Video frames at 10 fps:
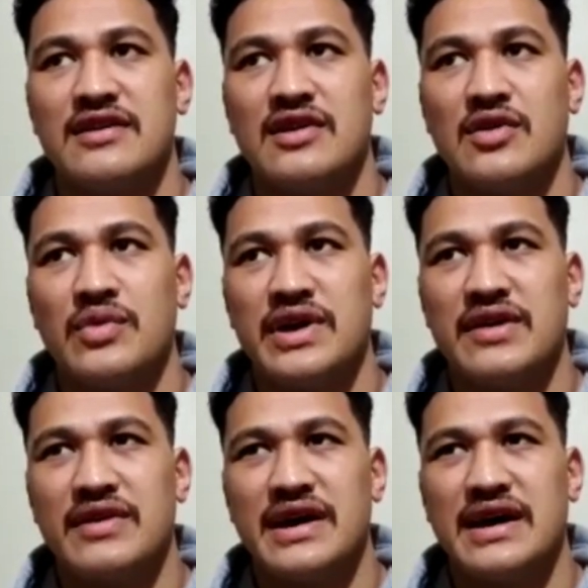
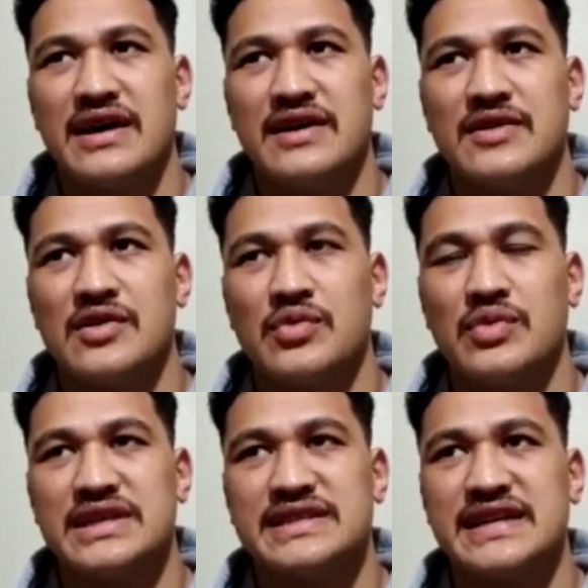
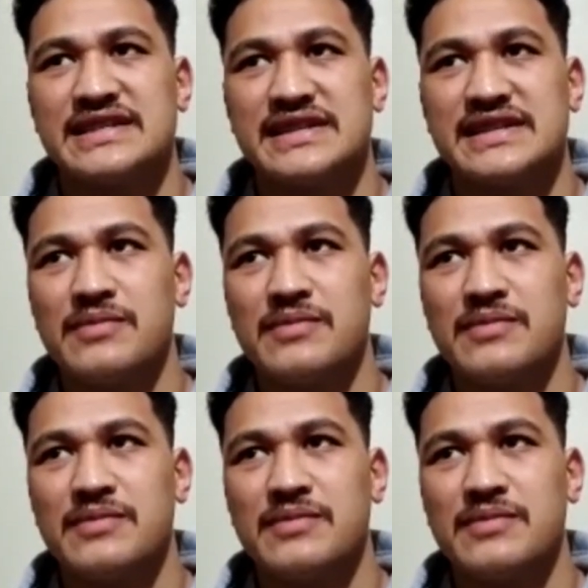where sanctioning